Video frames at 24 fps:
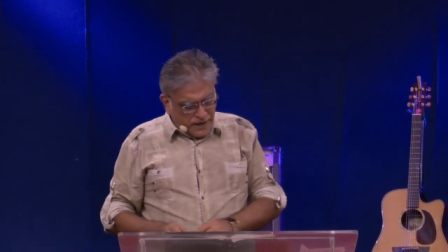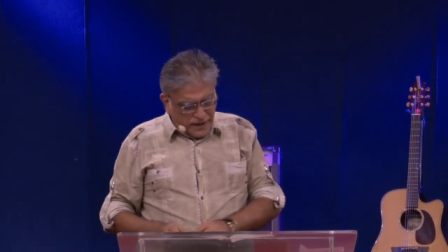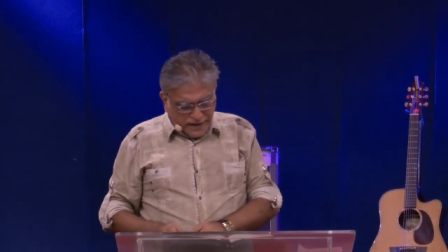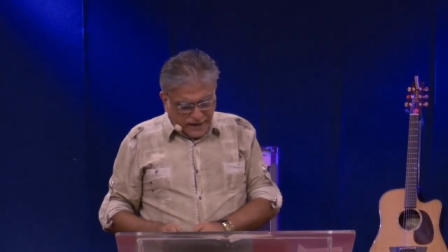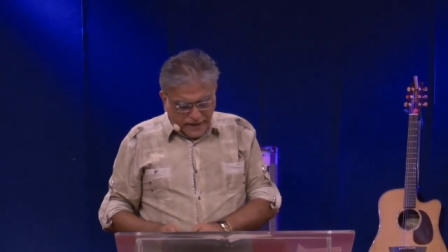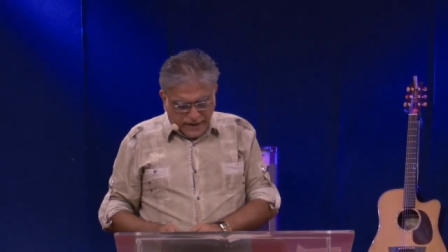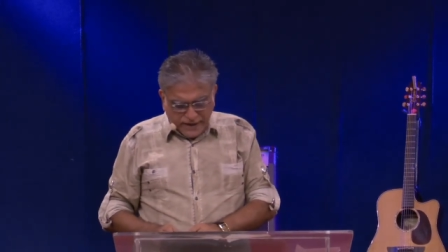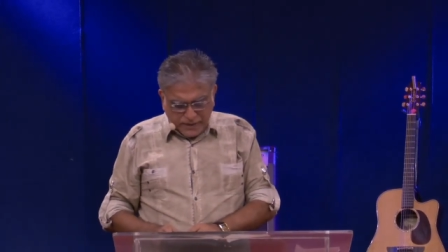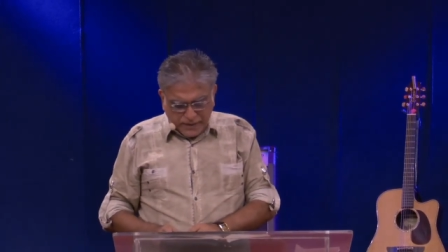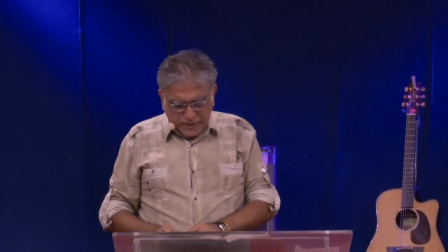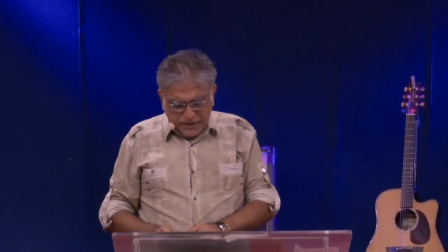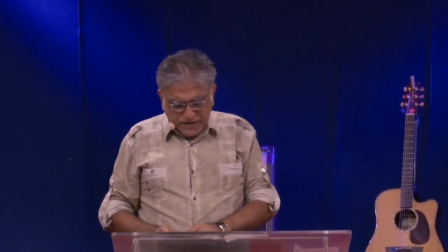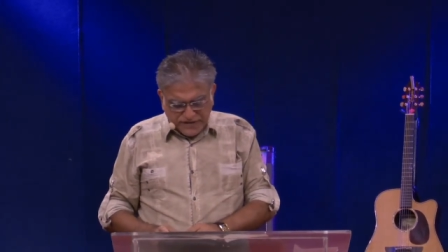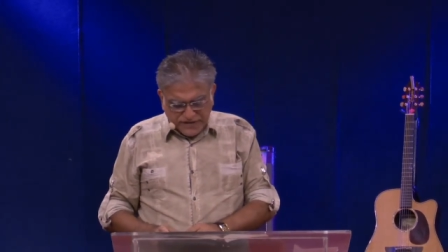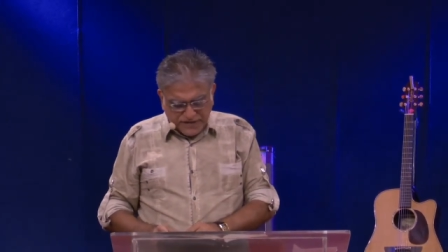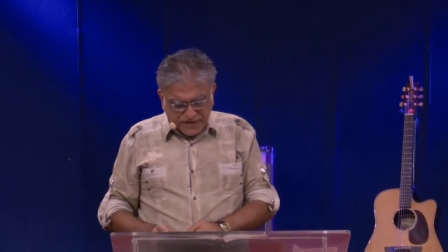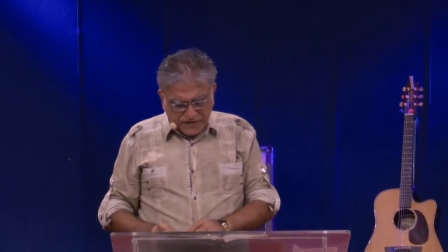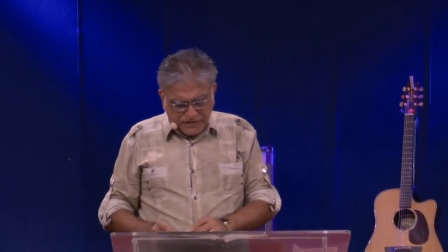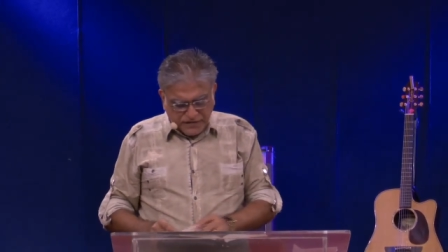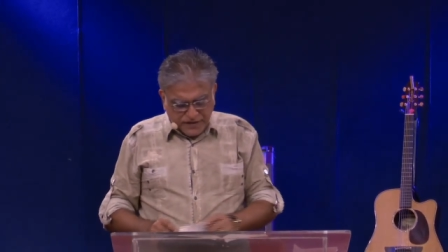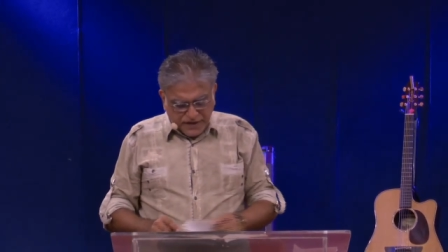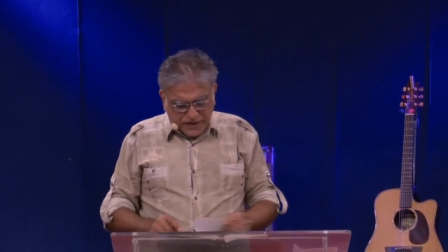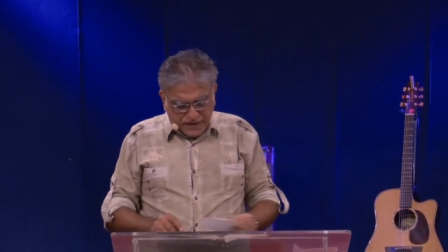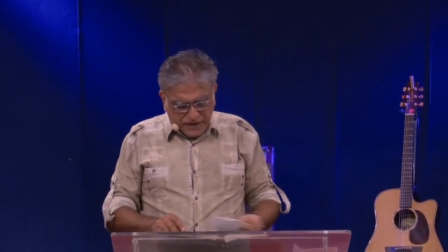I can get
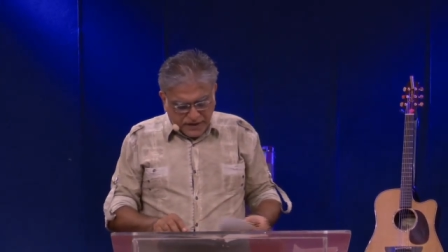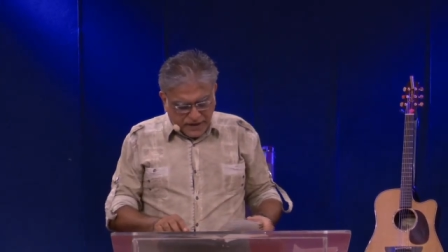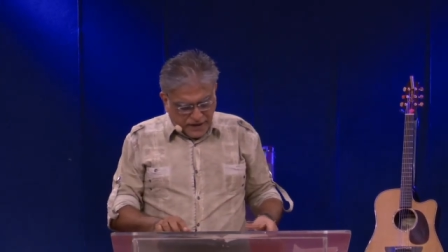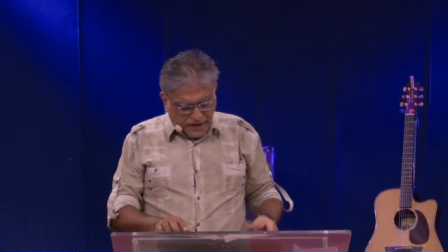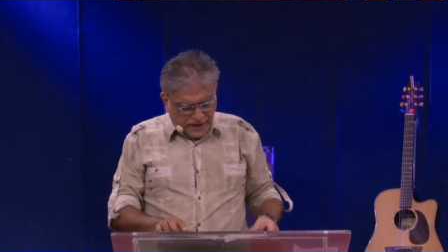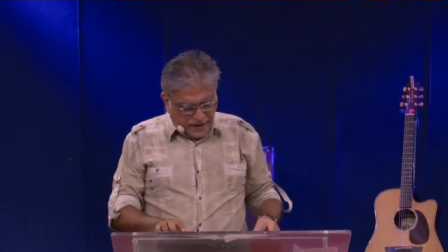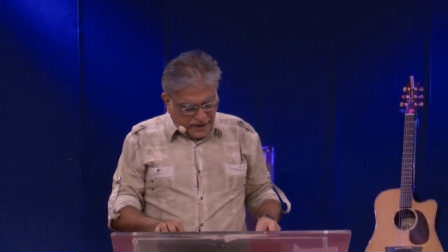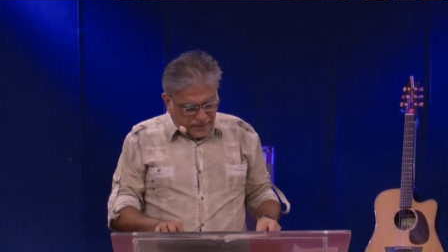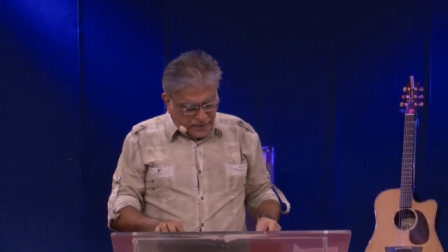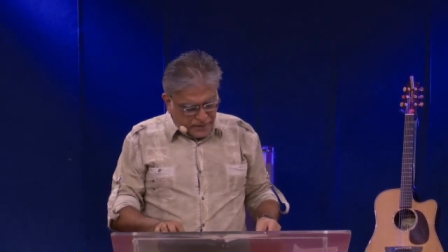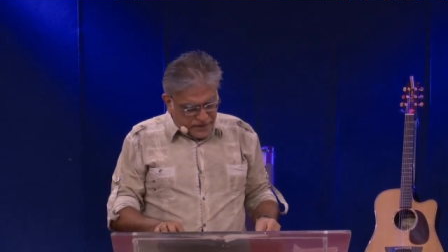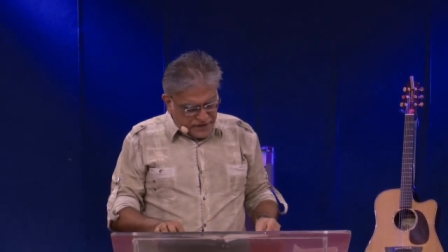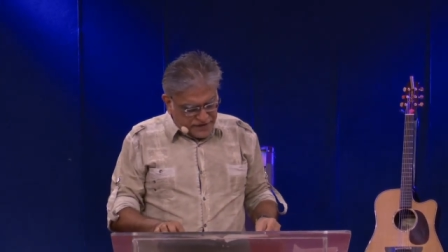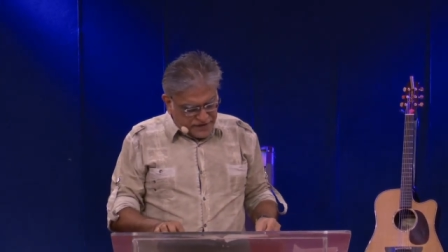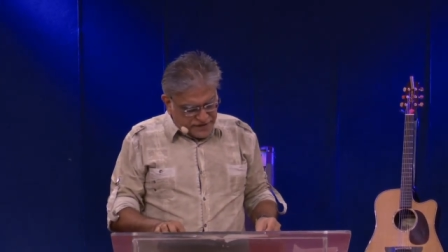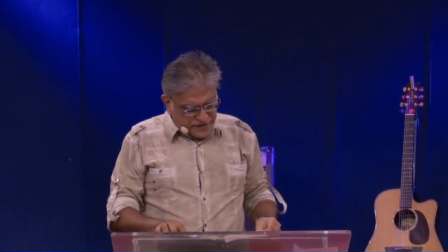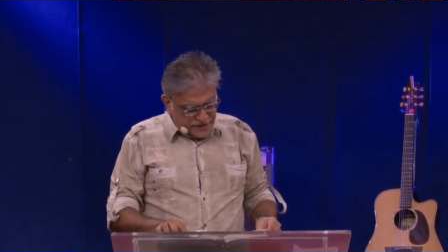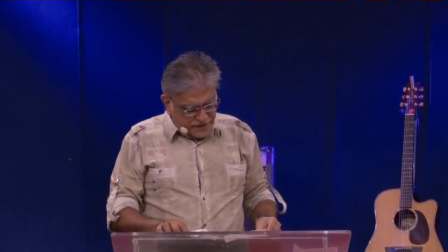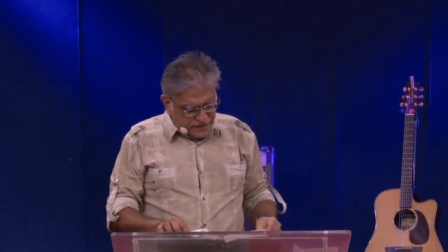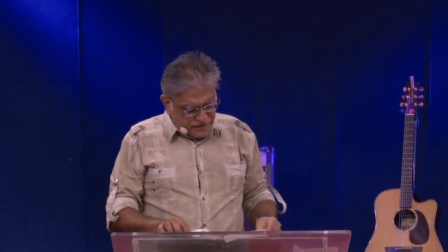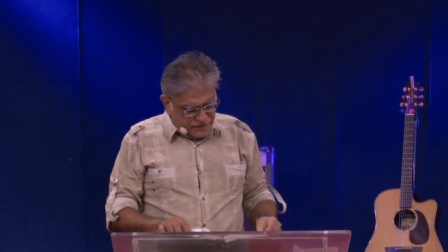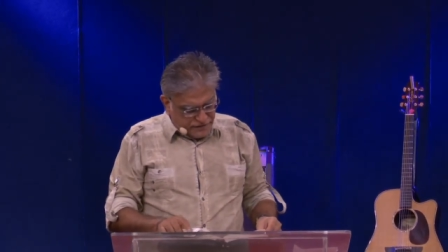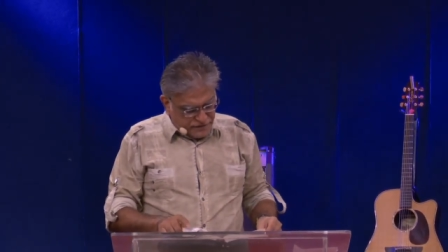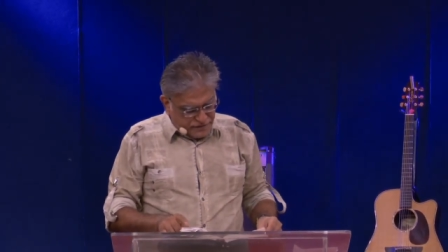myself healed, I can get
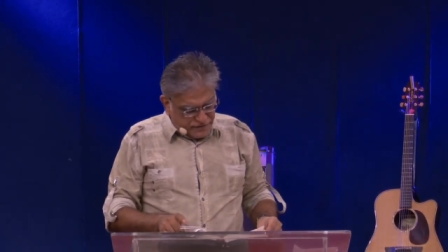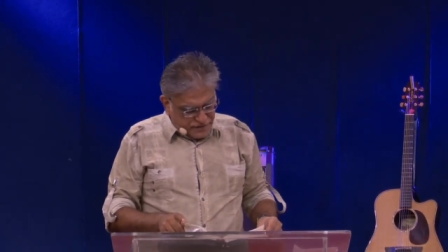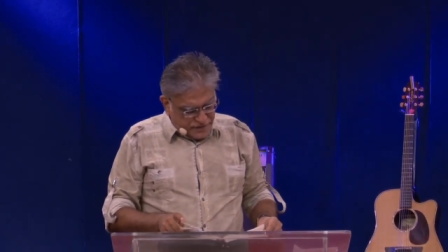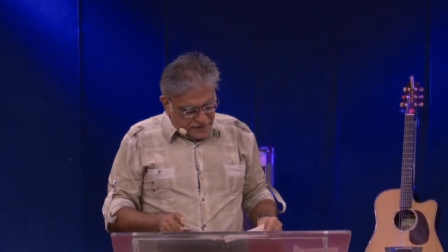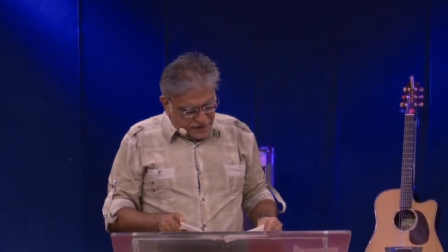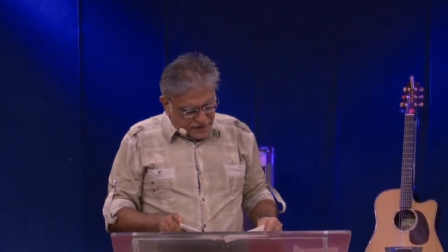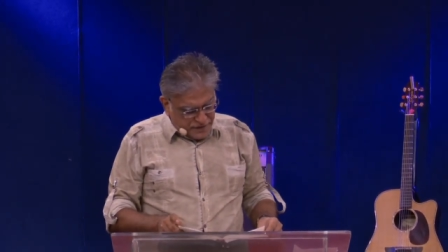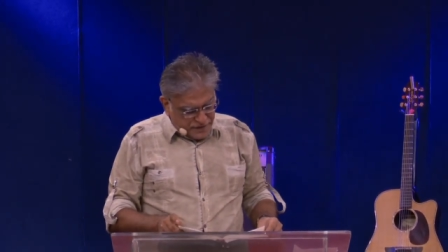myself